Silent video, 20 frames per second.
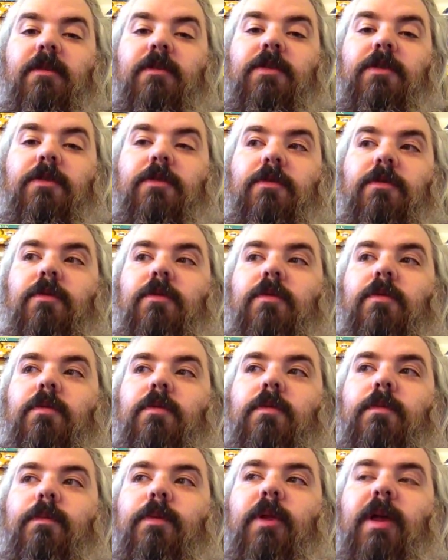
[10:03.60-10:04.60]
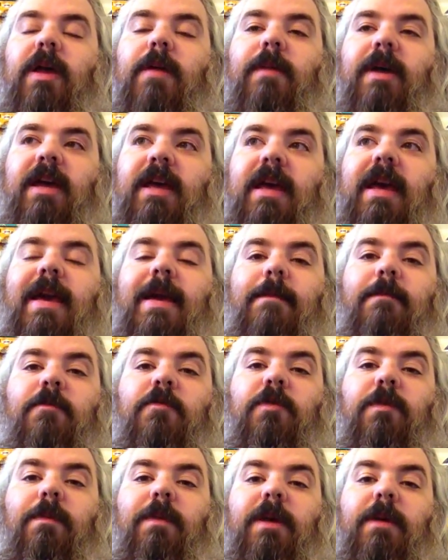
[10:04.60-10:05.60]
to play my
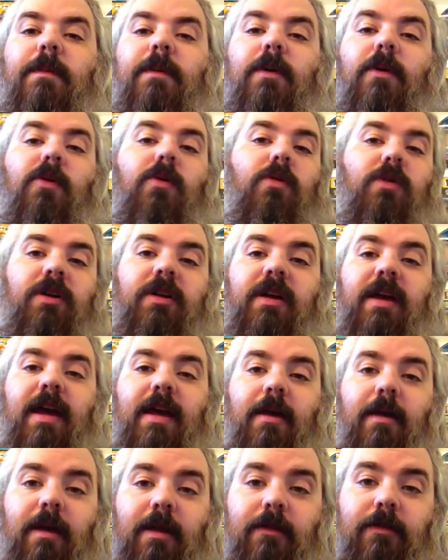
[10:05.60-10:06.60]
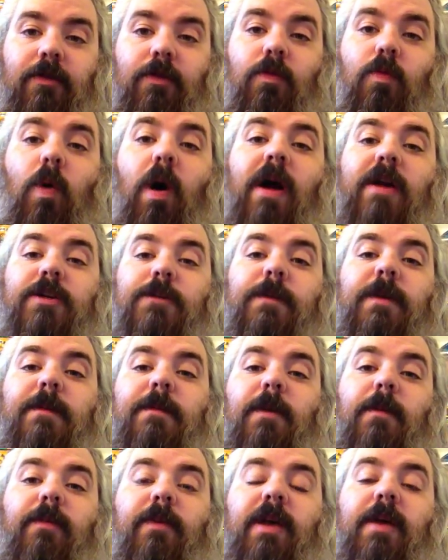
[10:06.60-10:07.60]
games with people or to ha- to watch
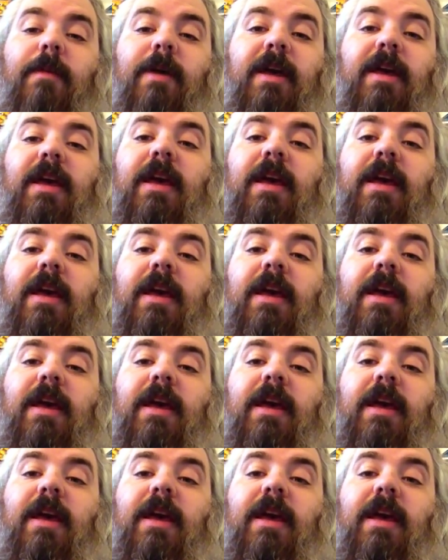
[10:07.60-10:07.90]
people play my